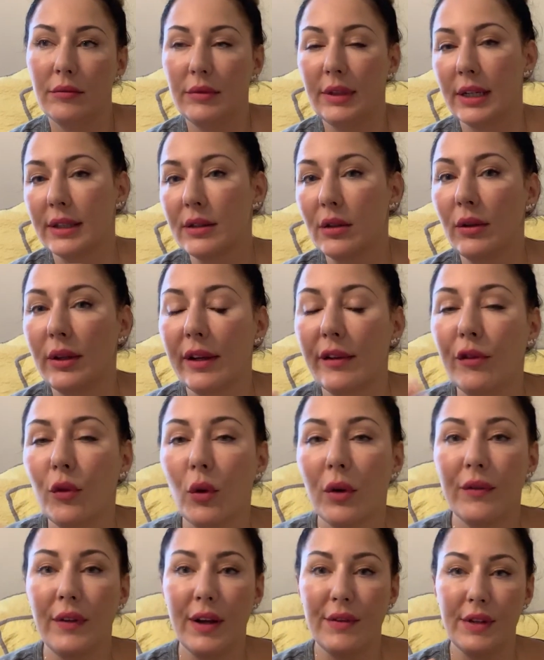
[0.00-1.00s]
Yeah, so like
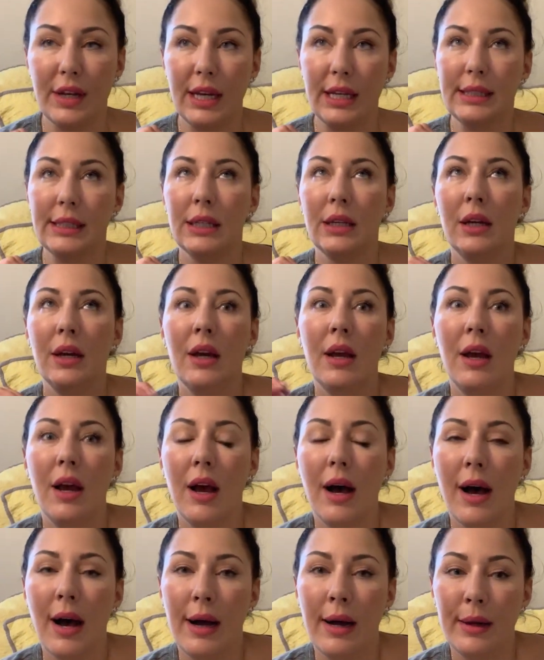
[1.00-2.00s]
4 or 5 days.
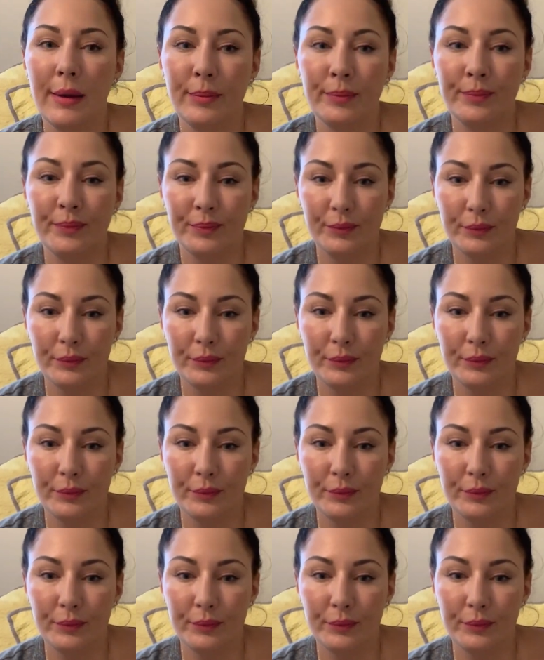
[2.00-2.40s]
I